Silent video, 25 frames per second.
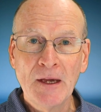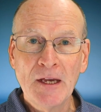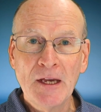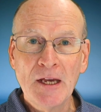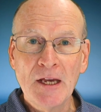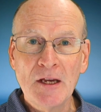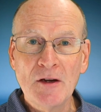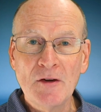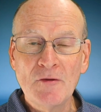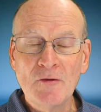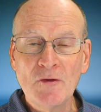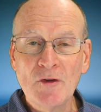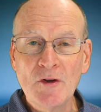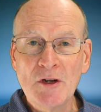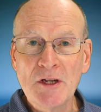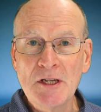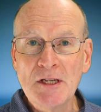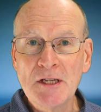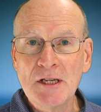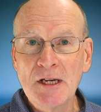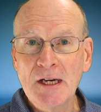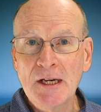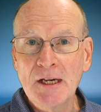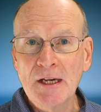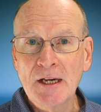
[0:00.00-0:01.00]

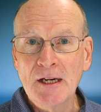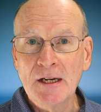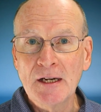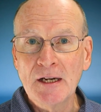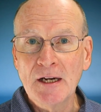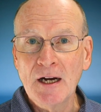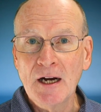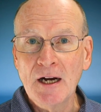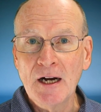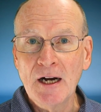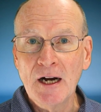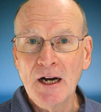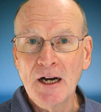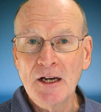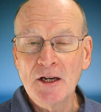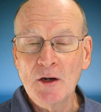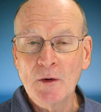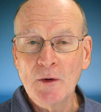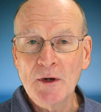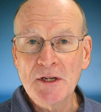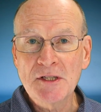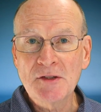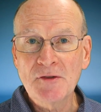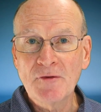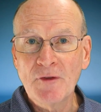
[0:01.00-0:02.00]
Every
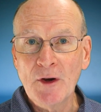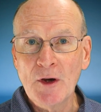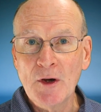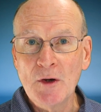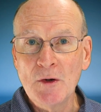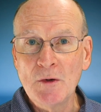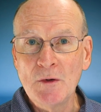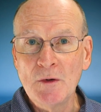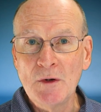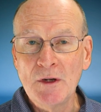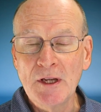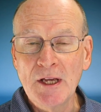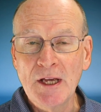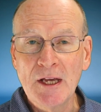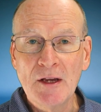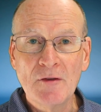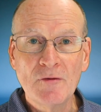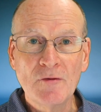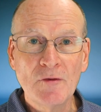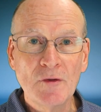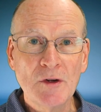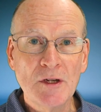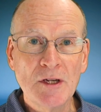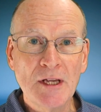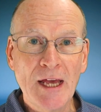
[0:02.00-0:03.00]
iOS phone,
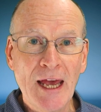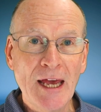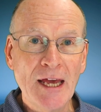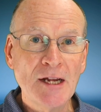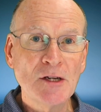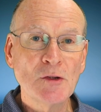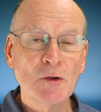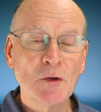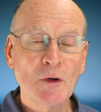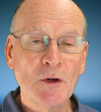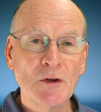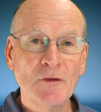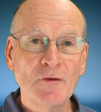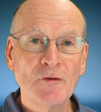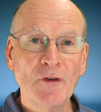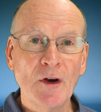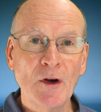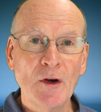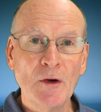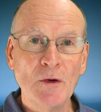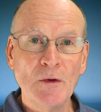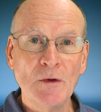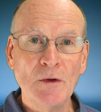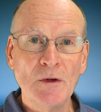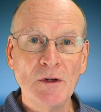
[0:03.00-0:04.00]
every Android
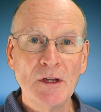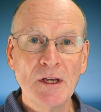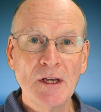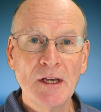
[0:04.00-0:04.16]
phone,